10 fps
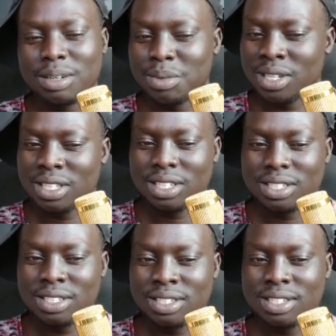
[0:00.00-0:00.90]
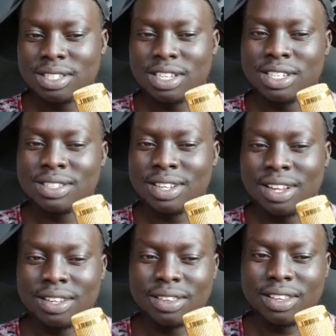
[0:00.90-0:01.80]
about this? It's just a
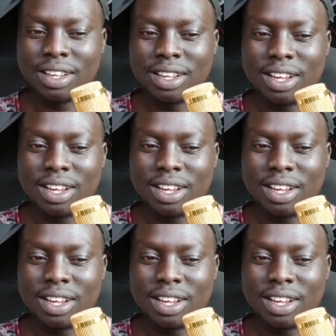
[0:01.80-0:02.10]
design thing.